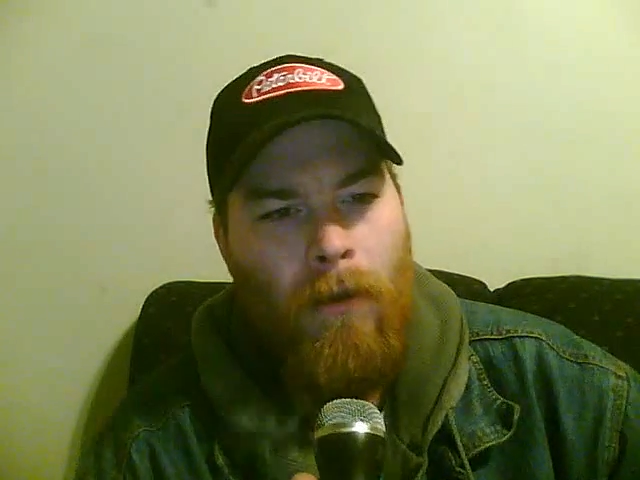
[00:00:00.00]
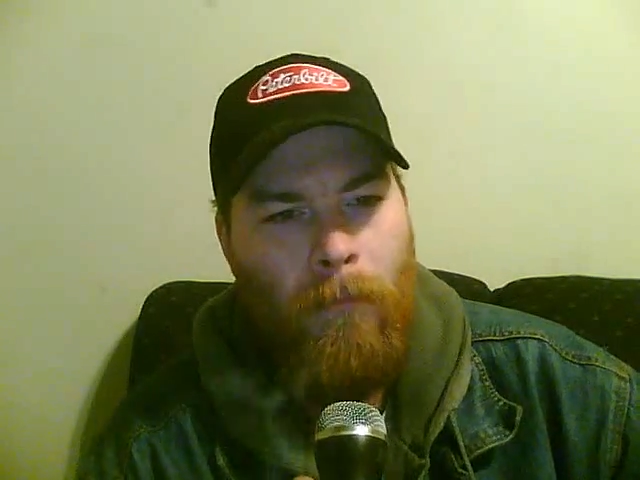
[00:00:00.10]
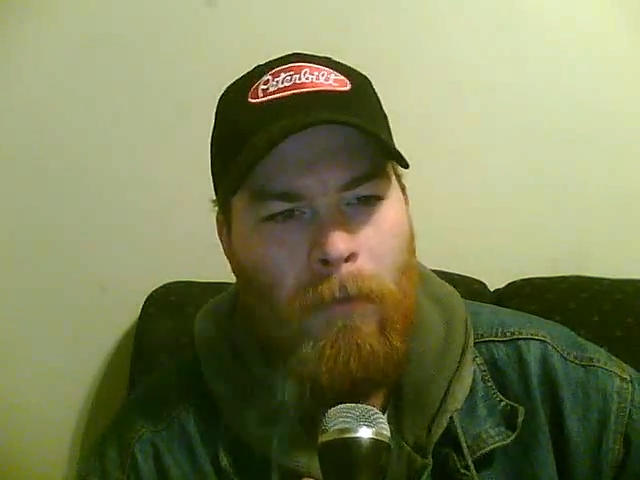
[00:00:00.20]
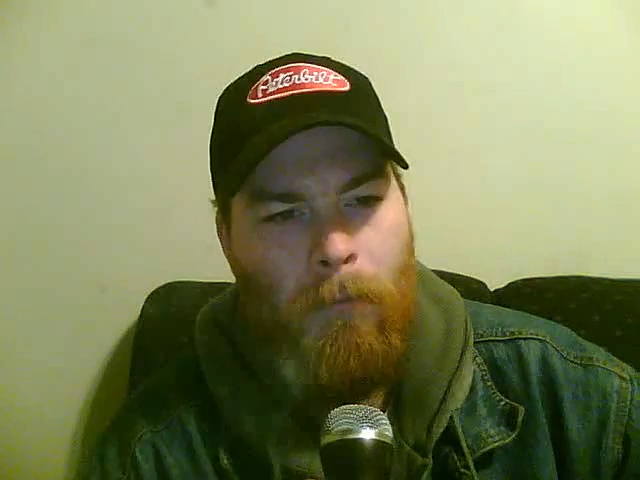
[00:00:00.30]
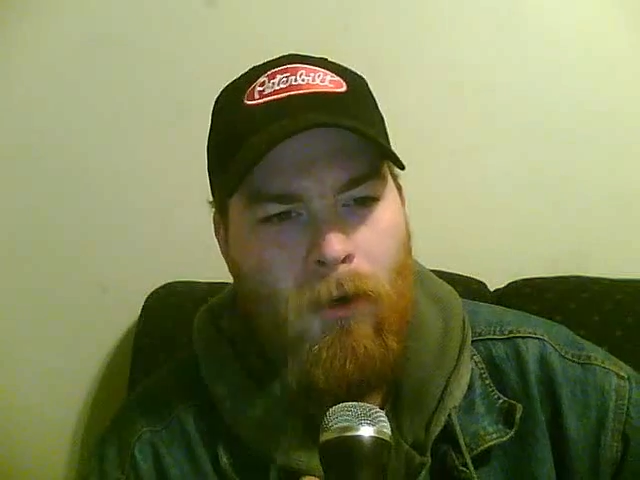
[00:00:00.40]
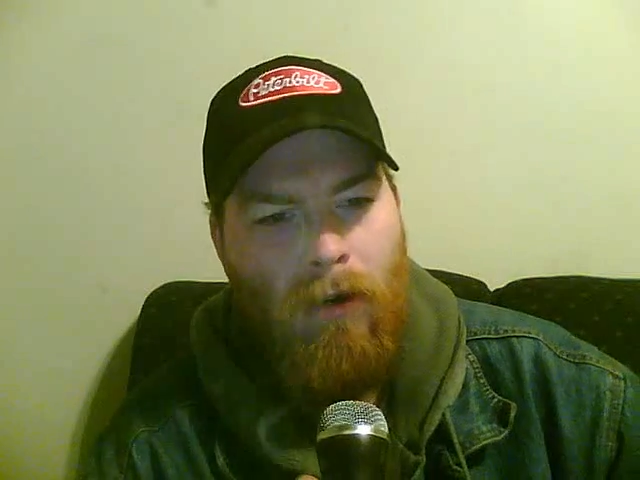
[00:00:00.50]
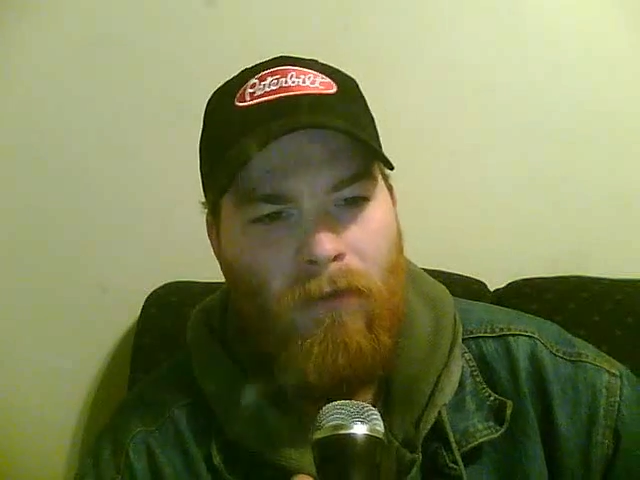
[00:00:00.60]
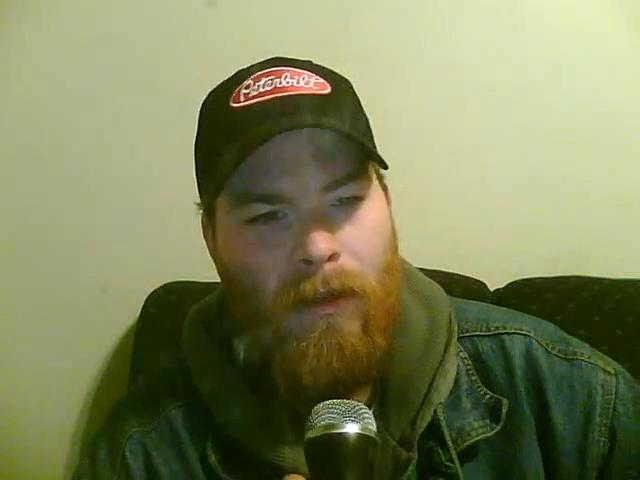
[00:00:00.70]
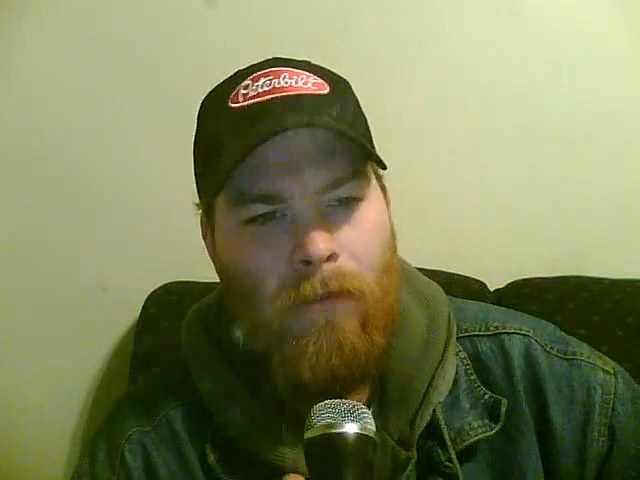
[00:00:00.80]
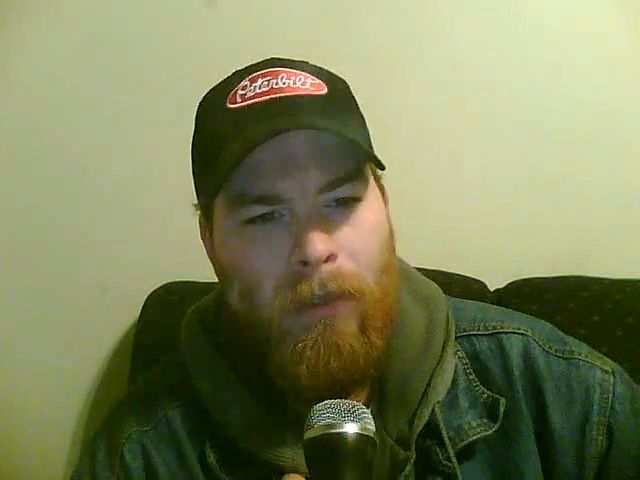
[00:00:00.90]
a member
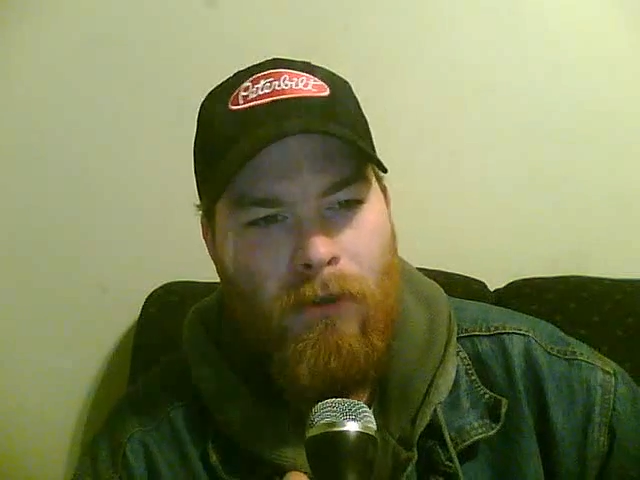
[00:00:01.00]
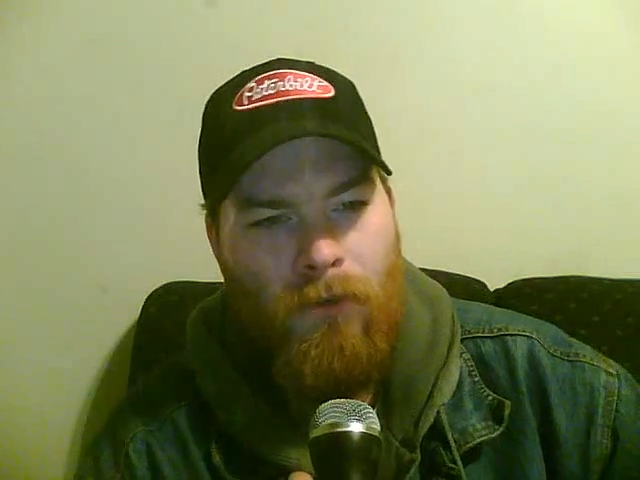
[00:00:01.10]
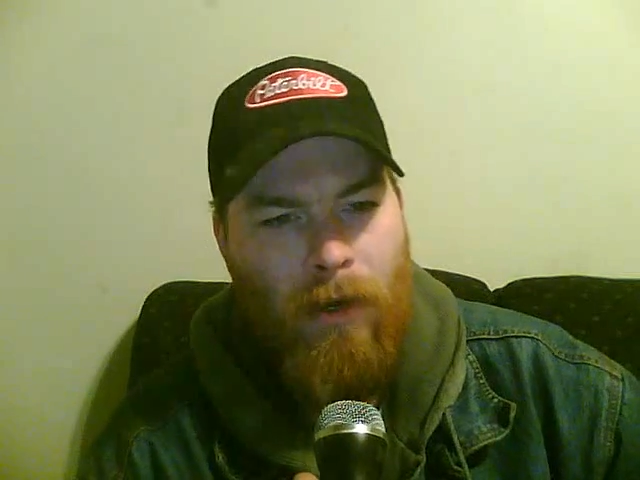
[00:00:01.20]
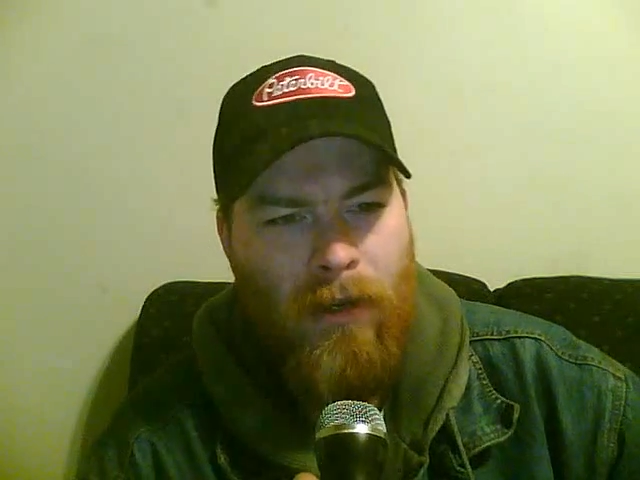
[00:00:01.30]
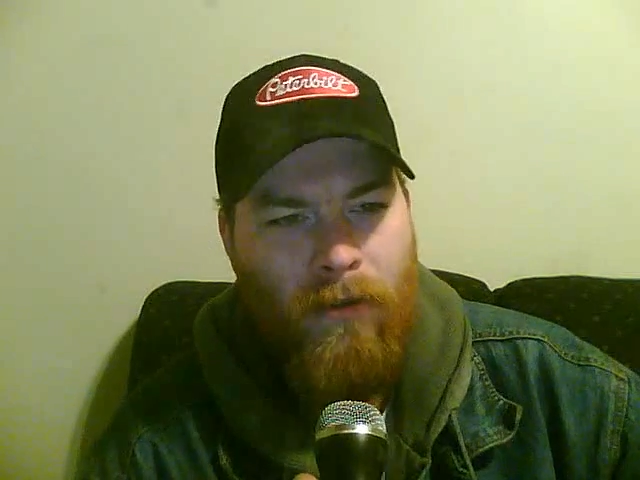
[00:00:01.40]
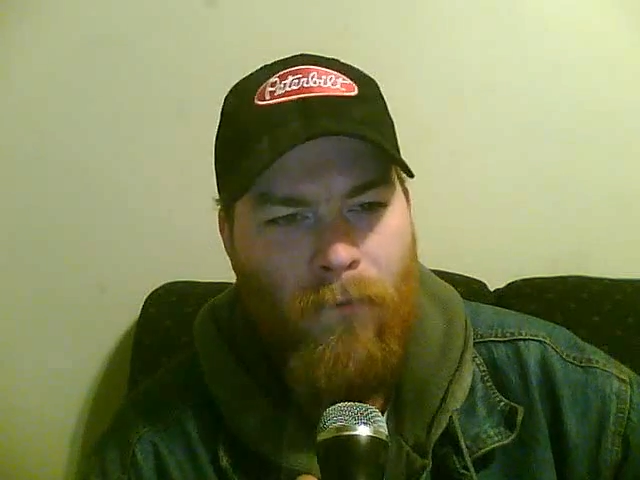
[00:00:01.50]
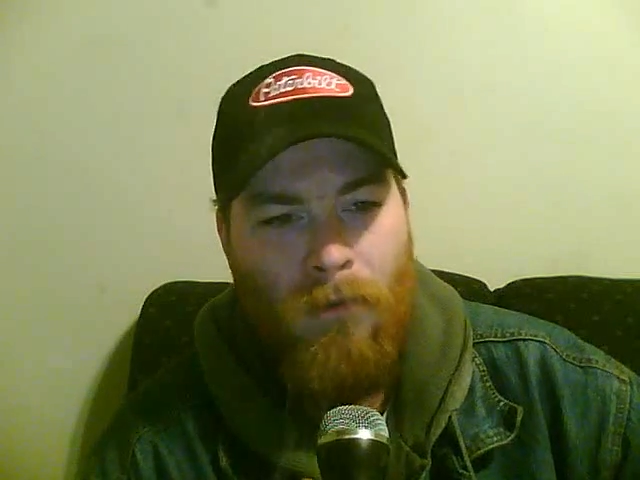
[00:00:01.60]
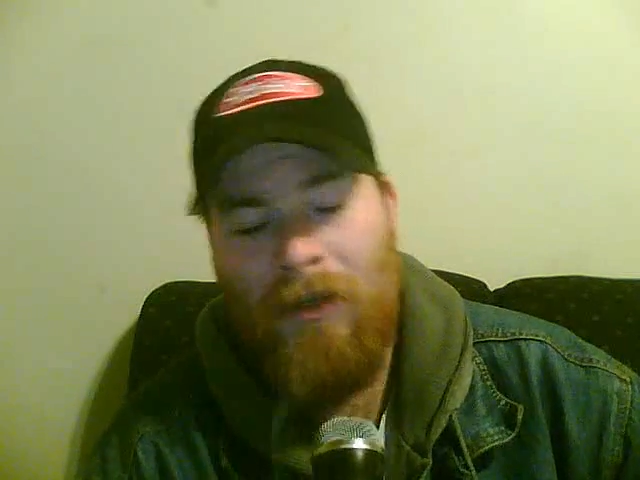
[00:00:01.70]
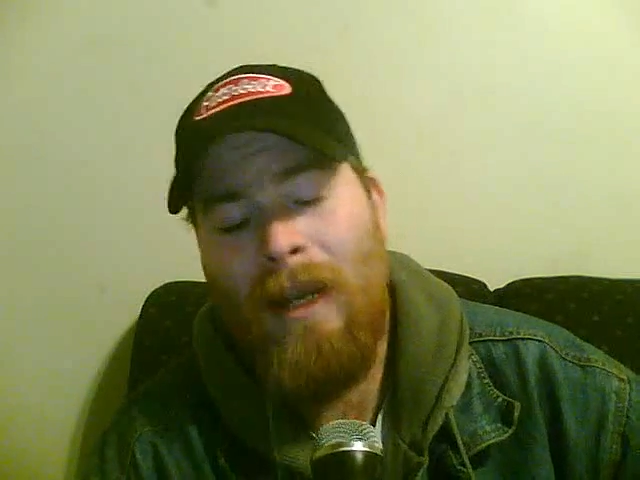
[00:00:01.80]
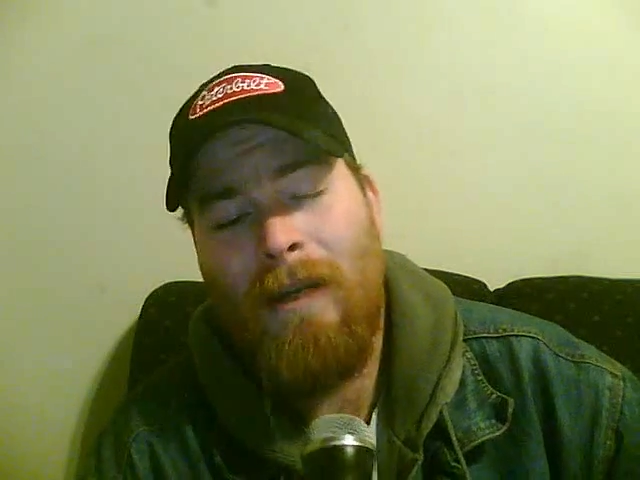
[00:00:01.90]
of the administrative
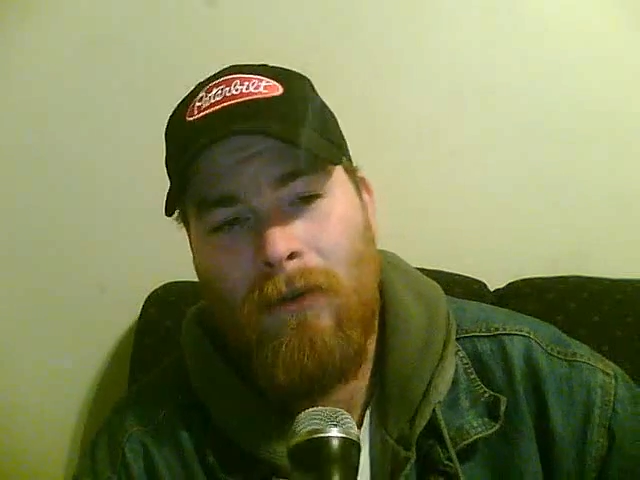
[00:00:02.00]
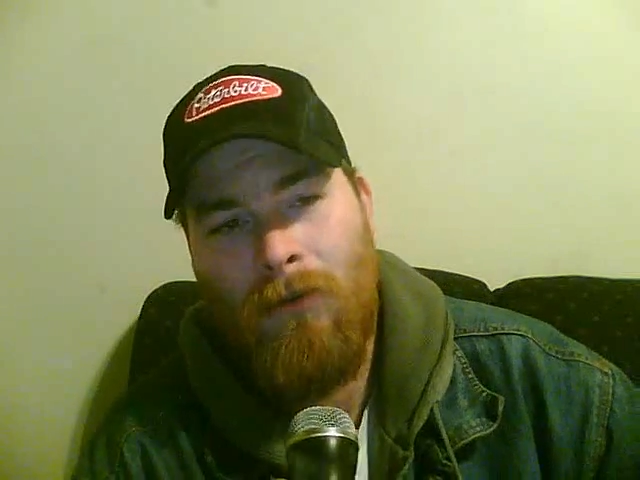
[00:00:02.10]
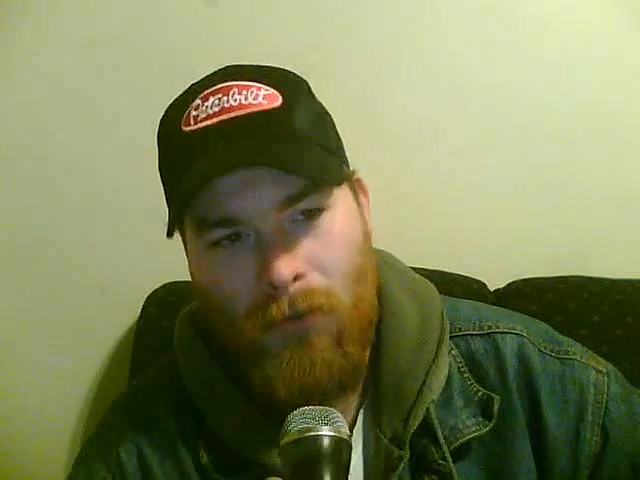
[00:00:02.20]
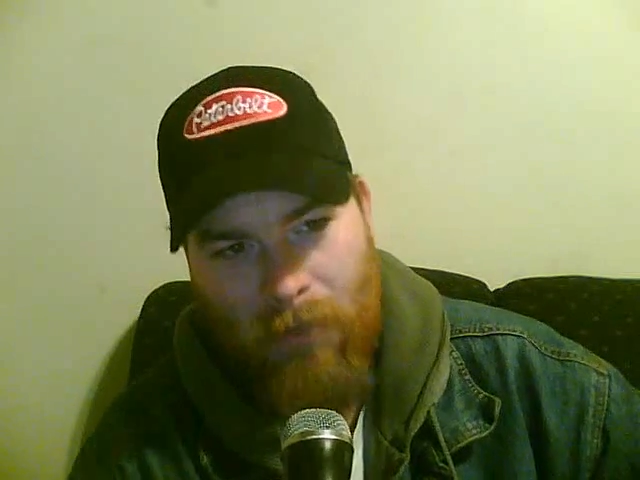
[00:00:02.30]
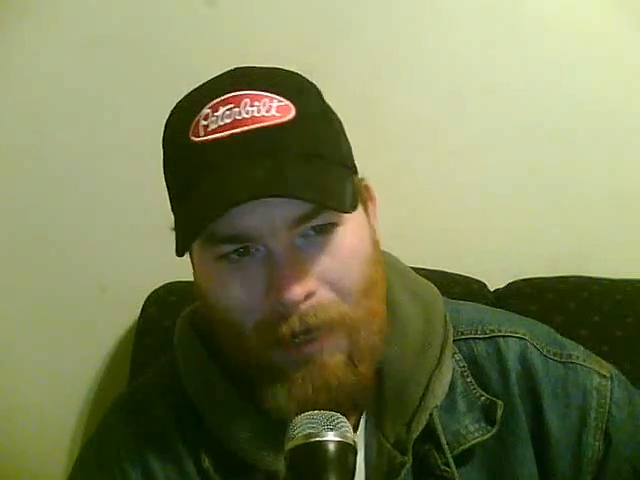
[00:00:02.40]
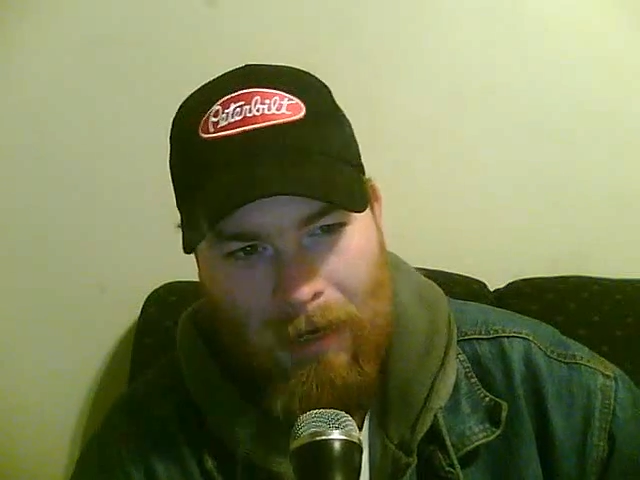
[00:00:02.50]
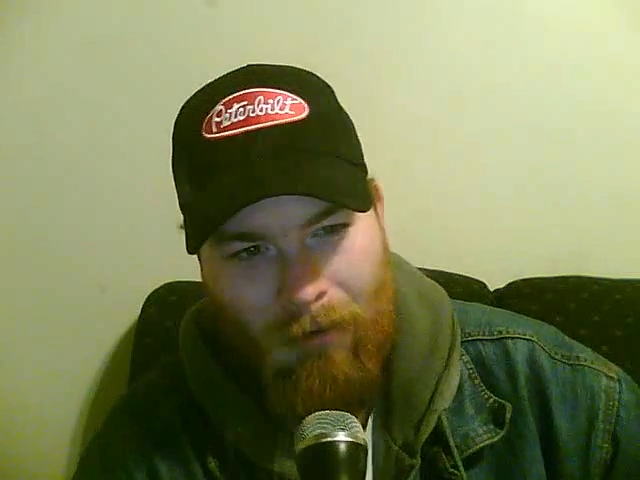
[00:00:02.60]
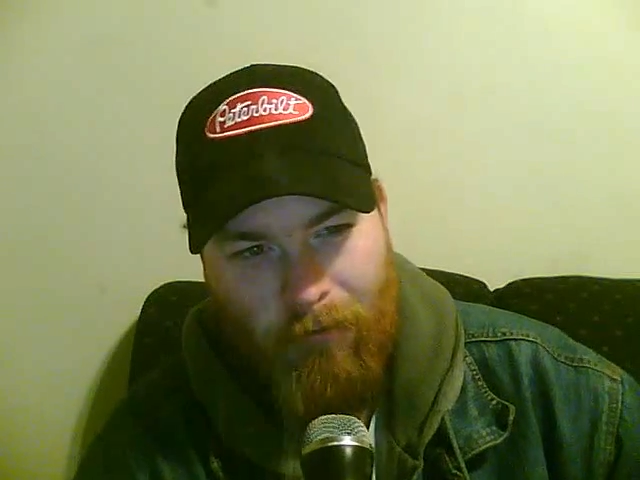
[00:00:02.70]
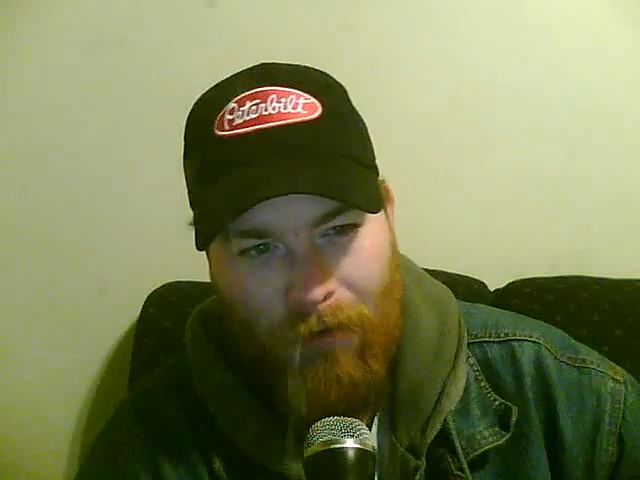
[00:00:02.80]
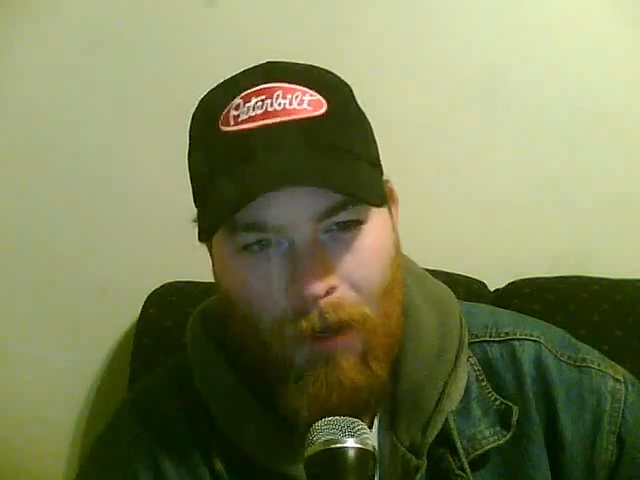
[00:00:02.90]
or technical
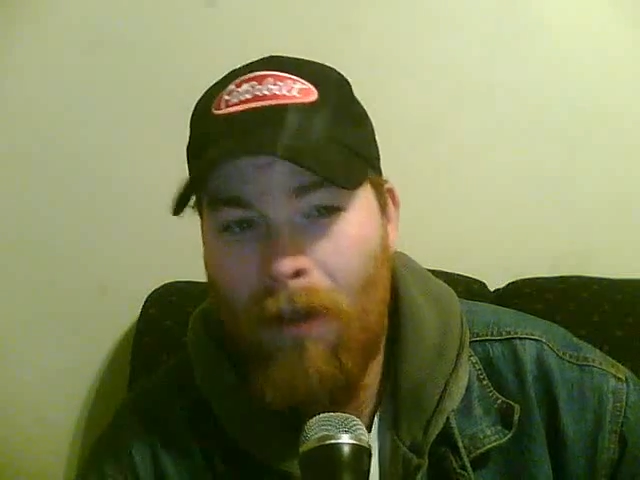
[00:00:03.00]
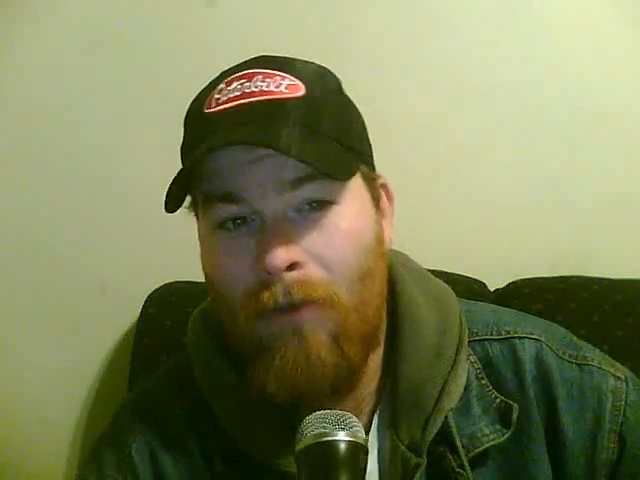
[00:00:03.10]
staff